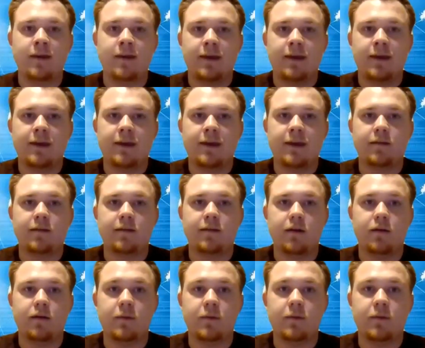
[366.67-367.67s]
and
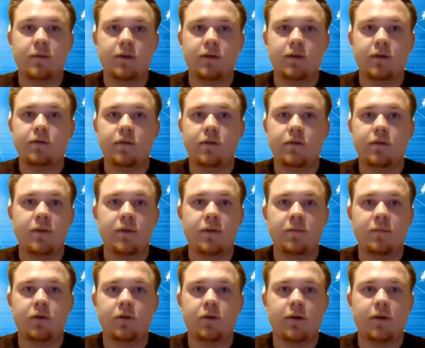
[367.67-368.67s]
even some
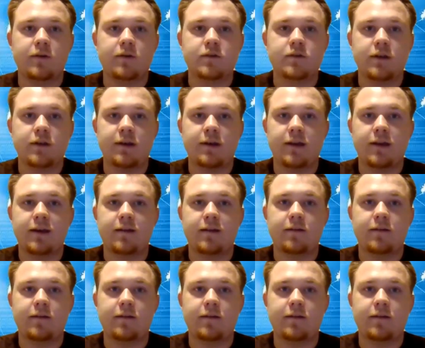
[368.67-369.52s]
immigration and